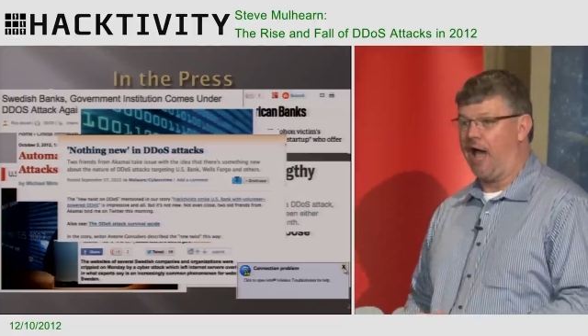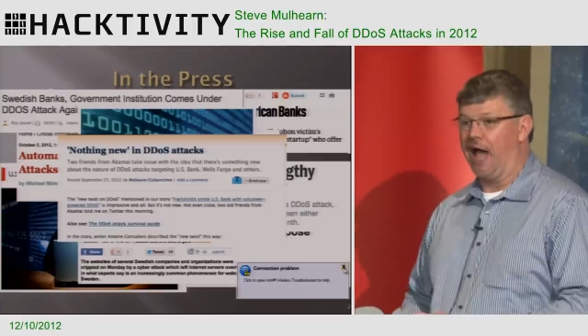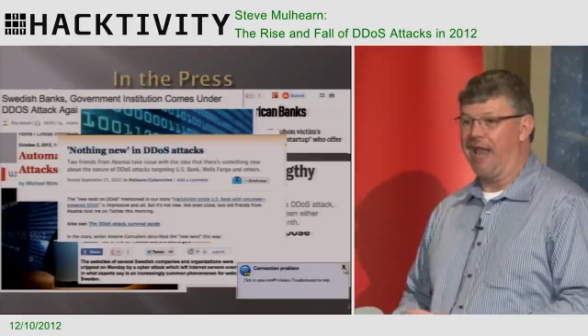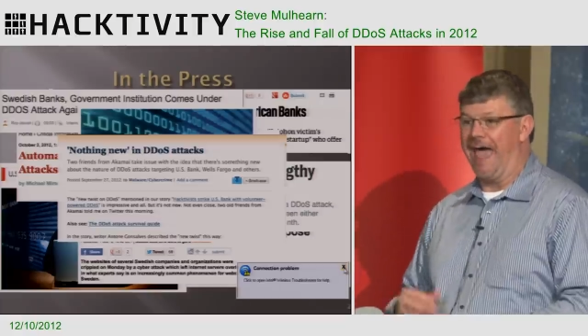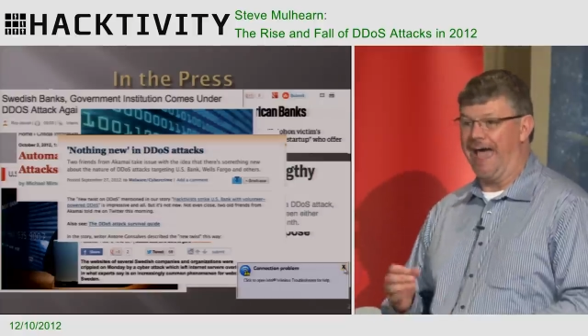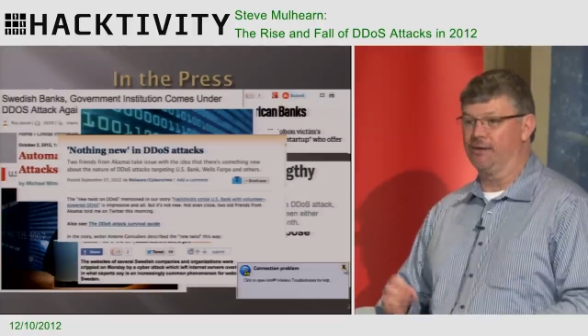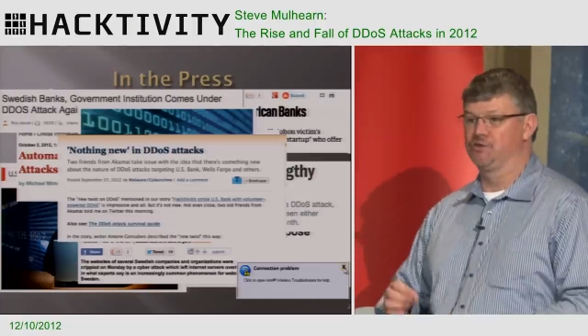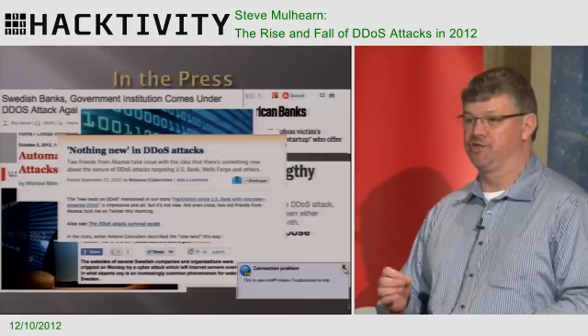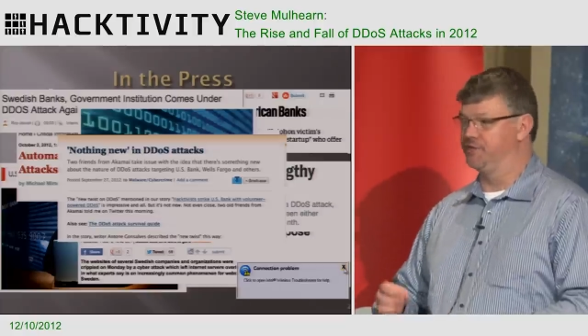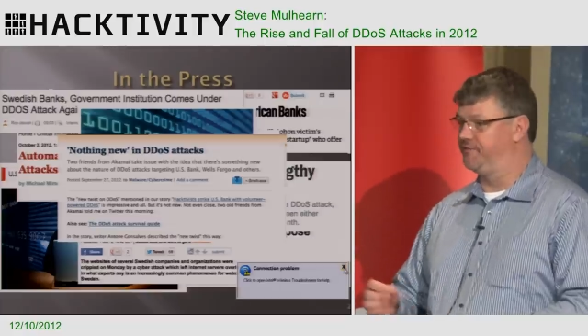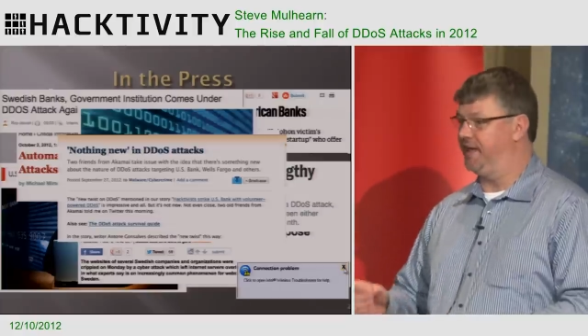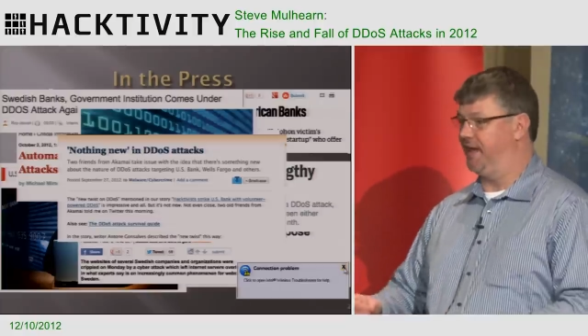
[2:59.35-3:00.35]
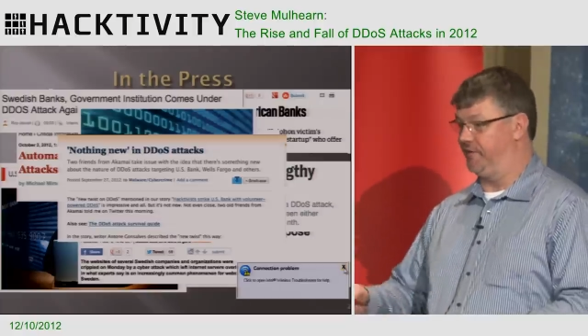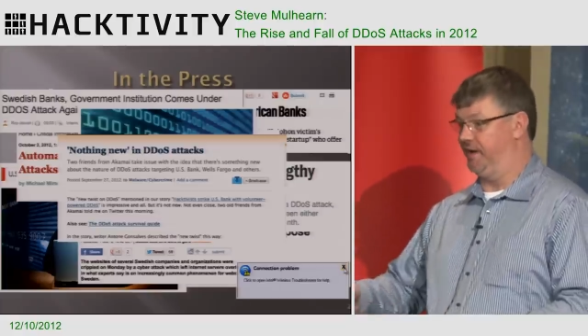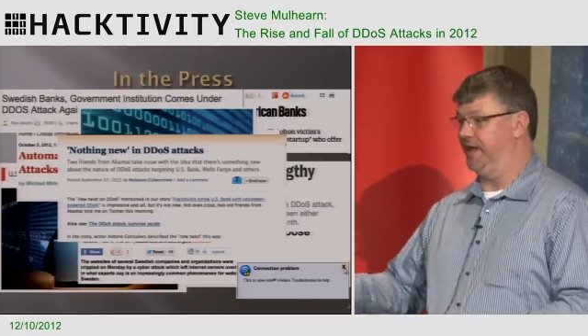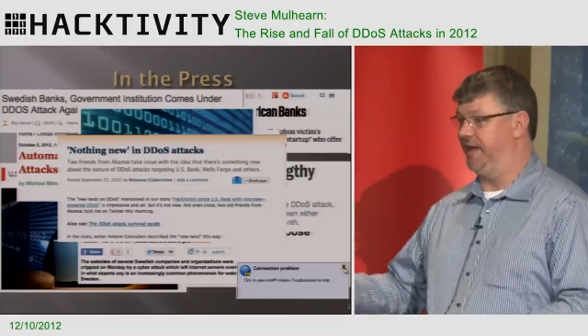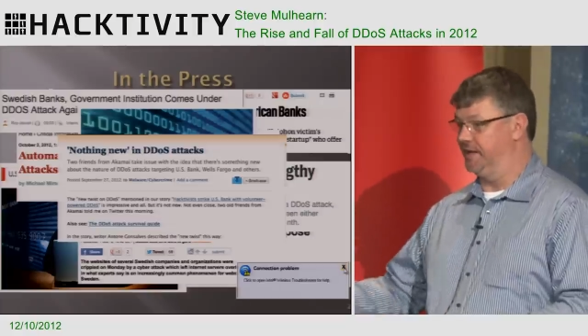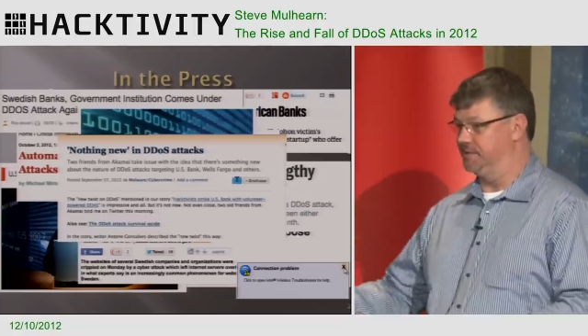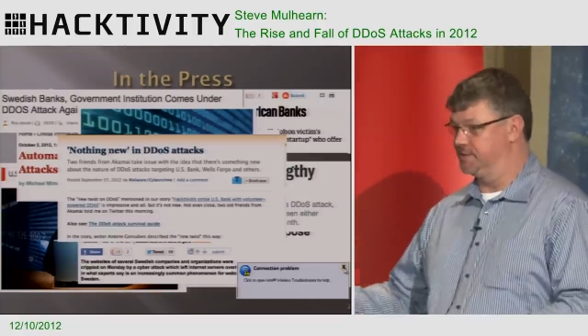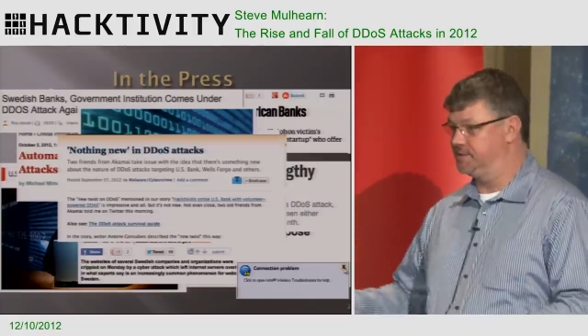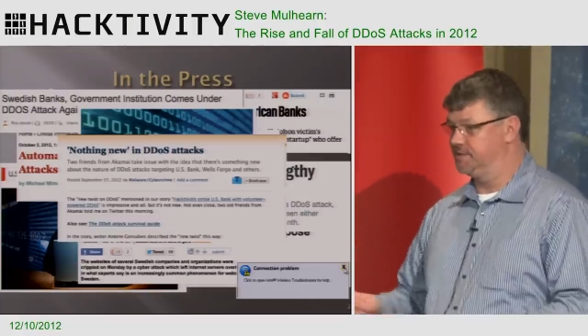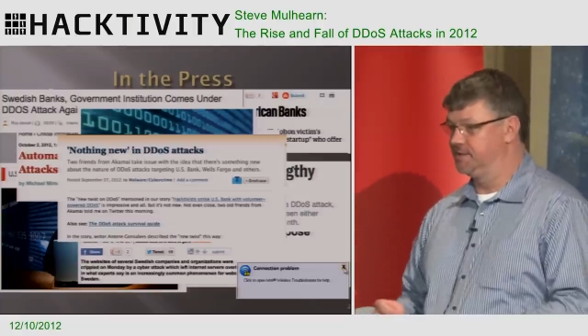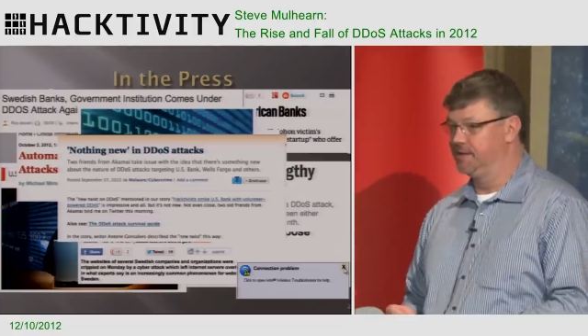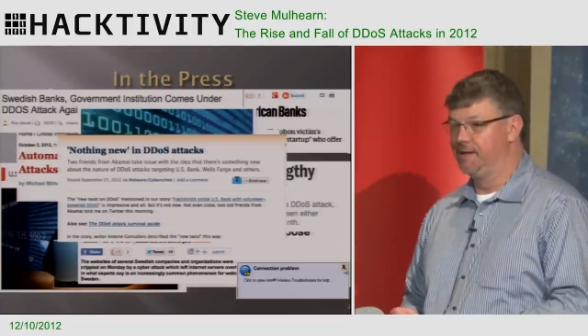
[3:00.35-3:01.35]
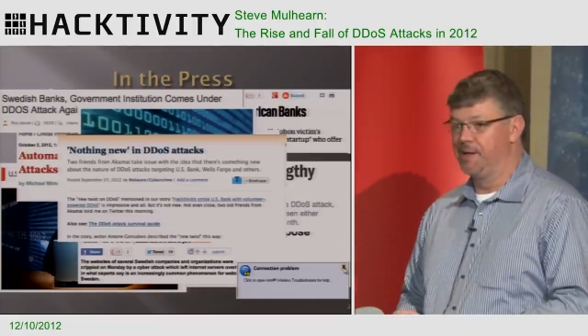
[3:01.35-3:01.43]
and how severe it is.